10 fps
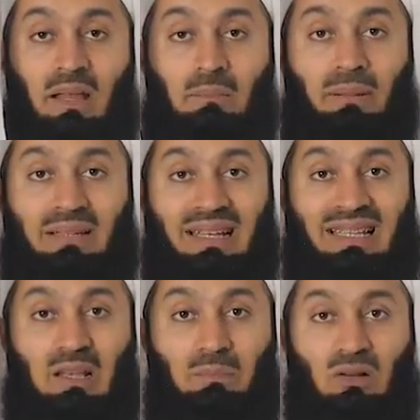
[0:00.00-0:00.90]
But
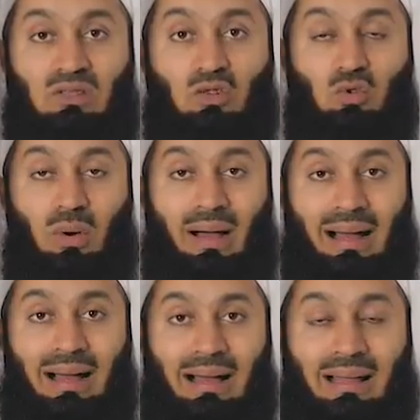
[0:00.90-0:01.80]
it's about a
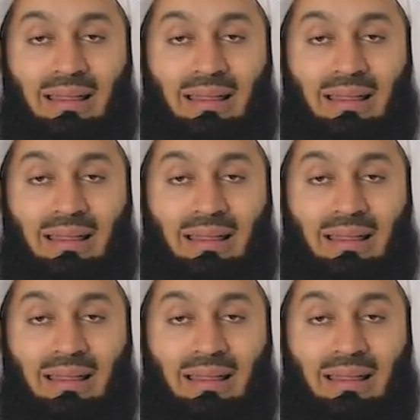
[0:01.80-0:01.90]
dua